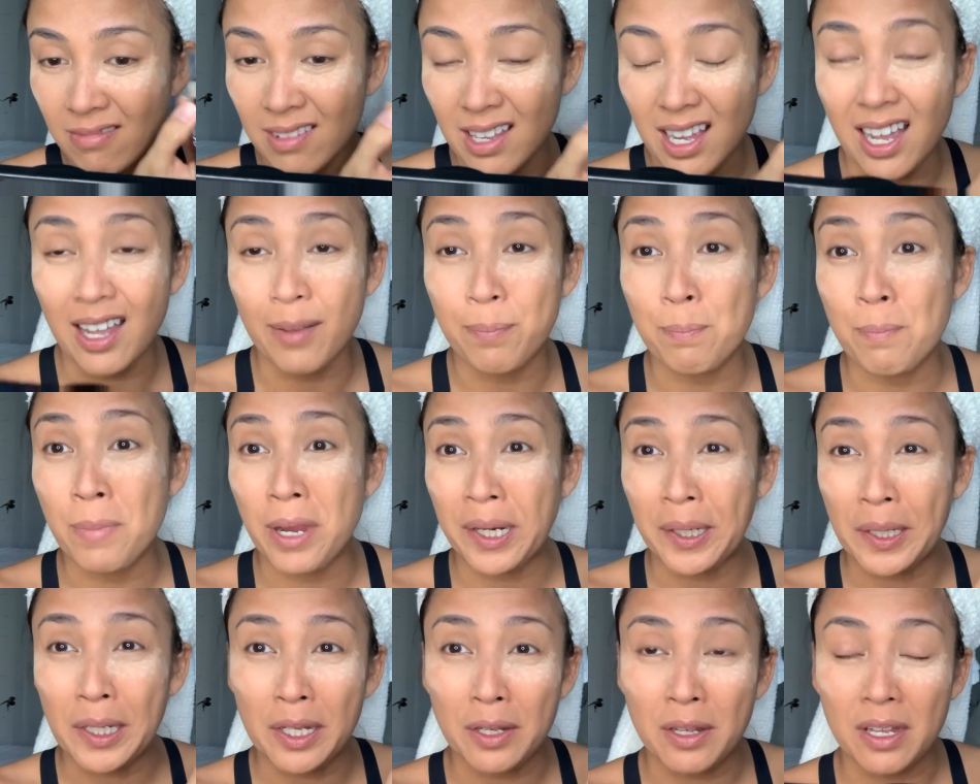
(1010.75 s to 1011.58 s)
I
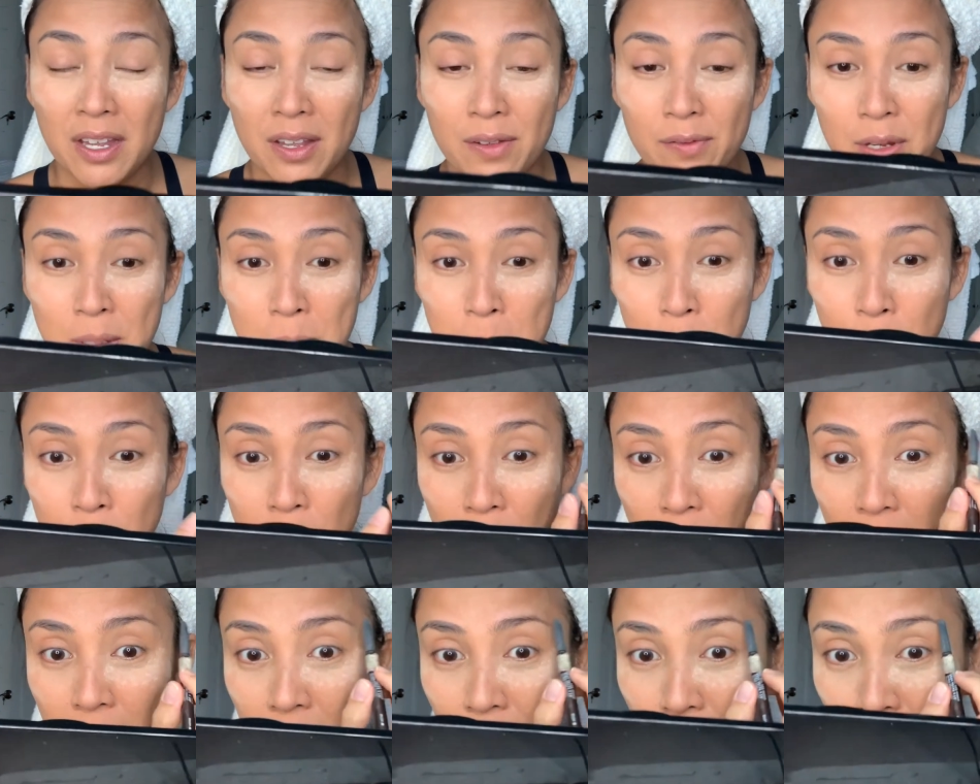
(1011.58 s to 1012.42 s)
barely even put
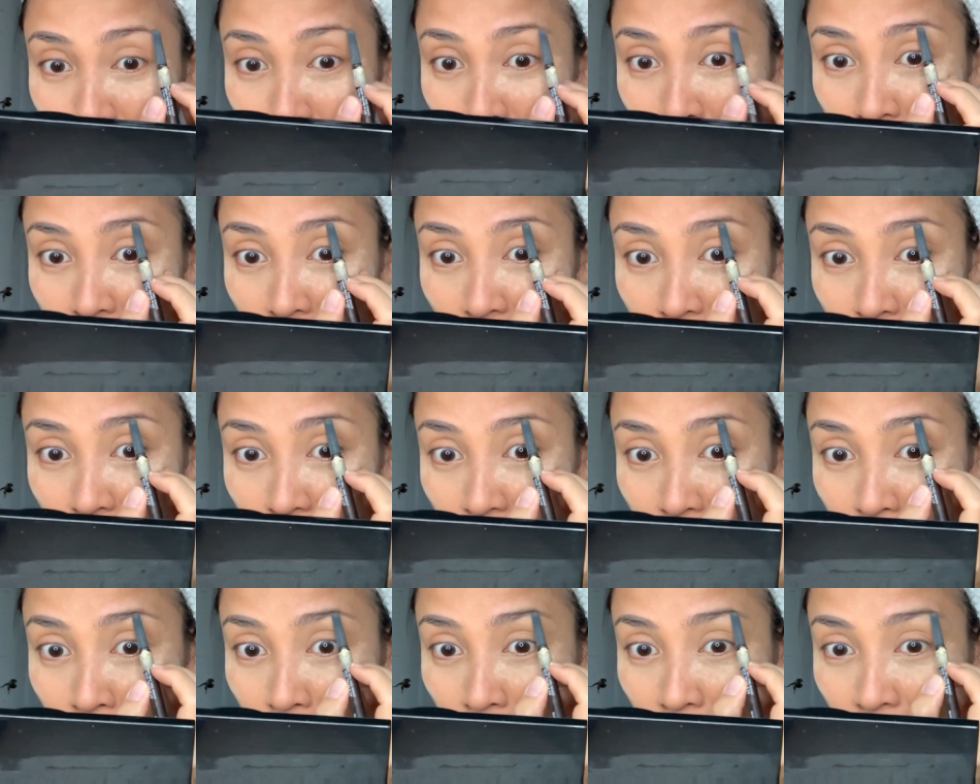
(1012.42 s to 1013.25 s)
on
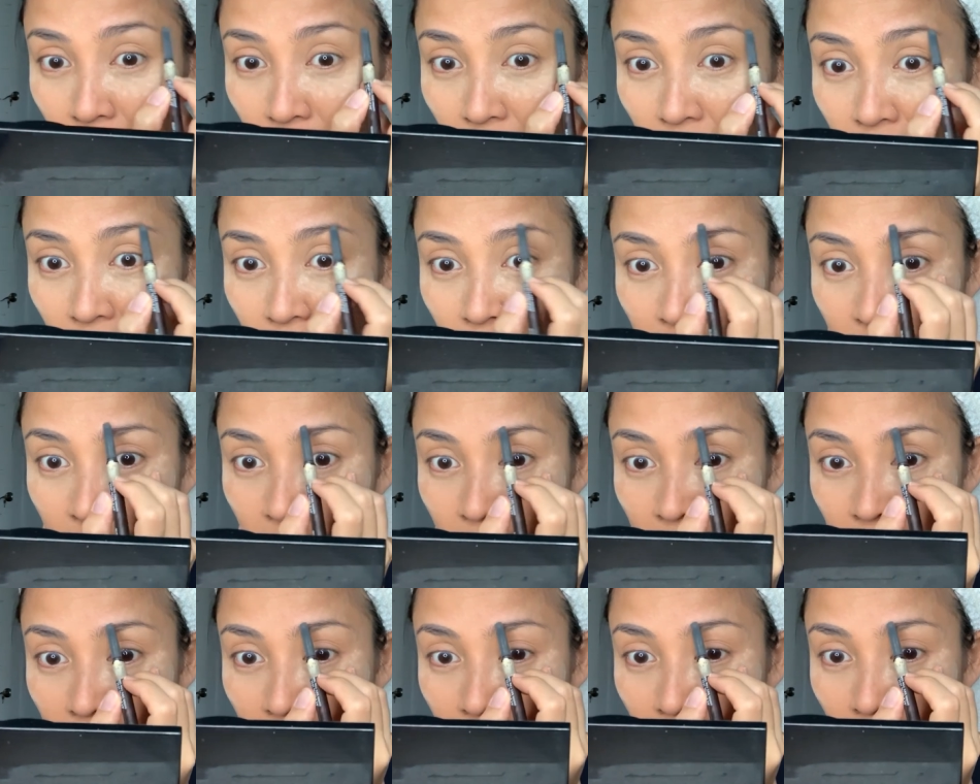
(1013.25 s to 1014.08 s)
foundation. Pero
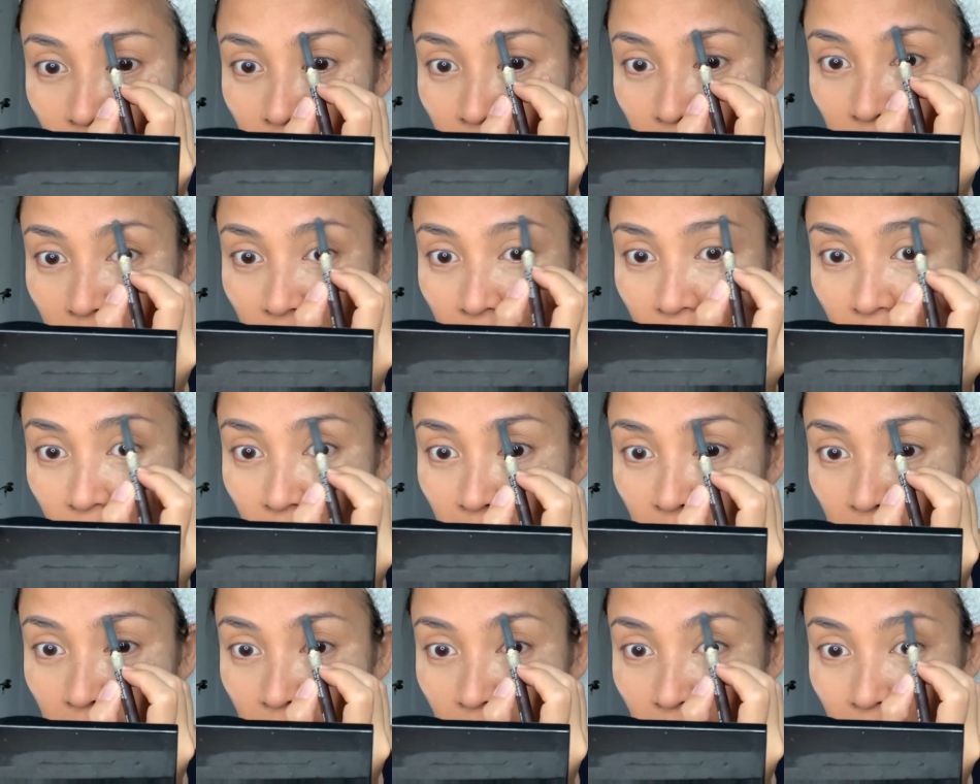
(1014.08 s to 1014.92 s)
meron lang
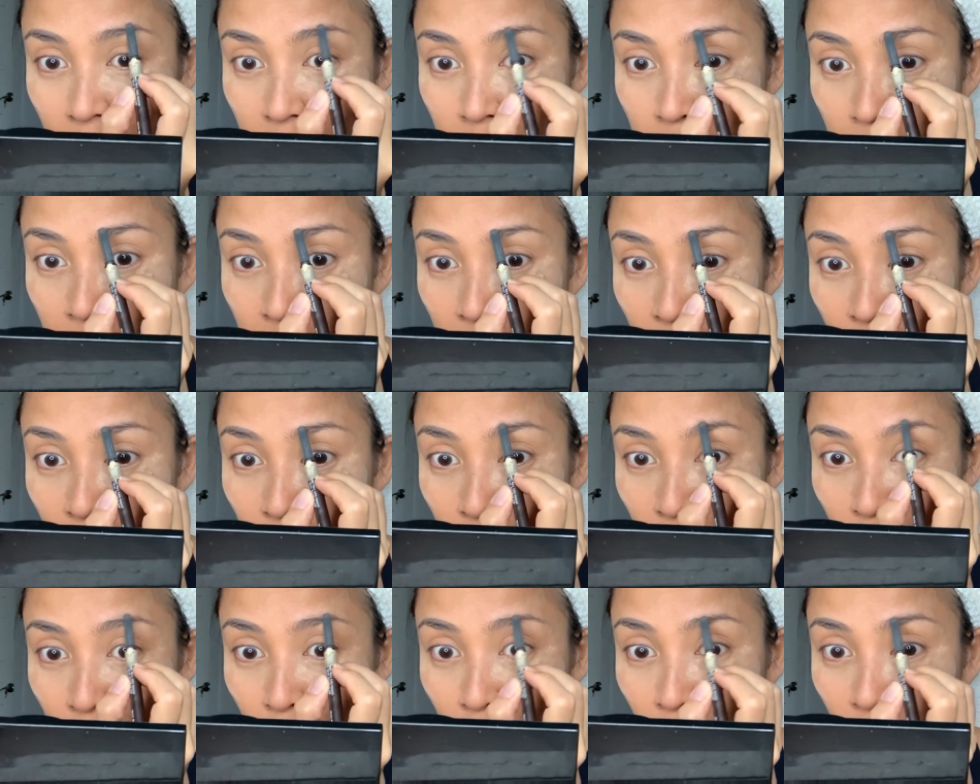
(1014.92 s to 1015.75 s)
ako kailangan
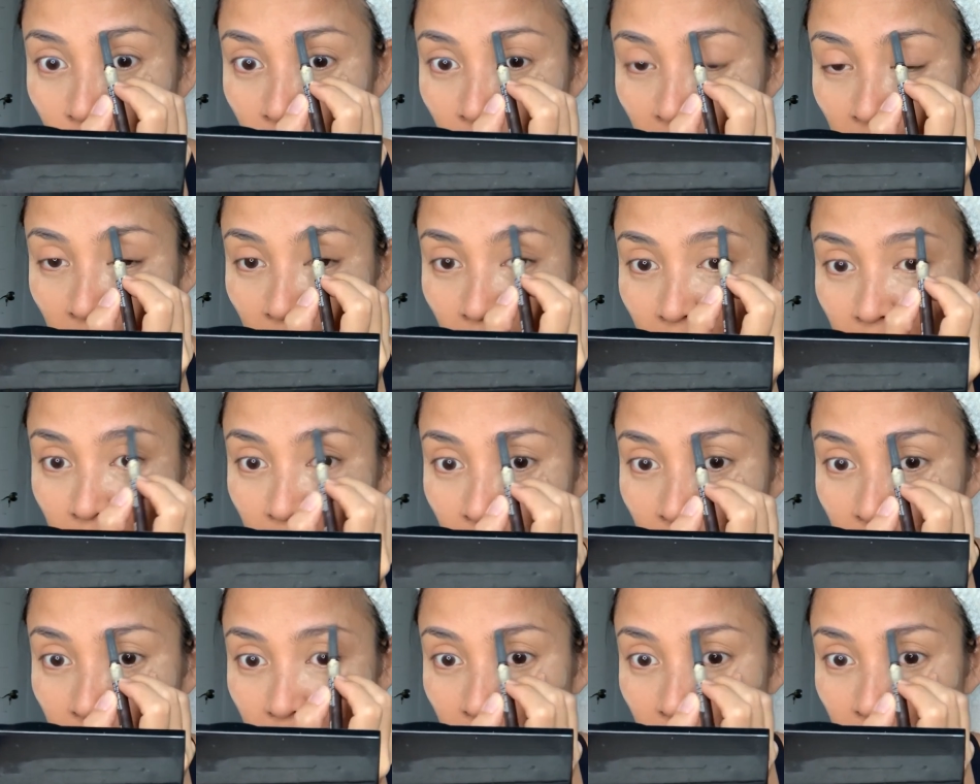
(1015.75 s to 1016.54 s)
picture today.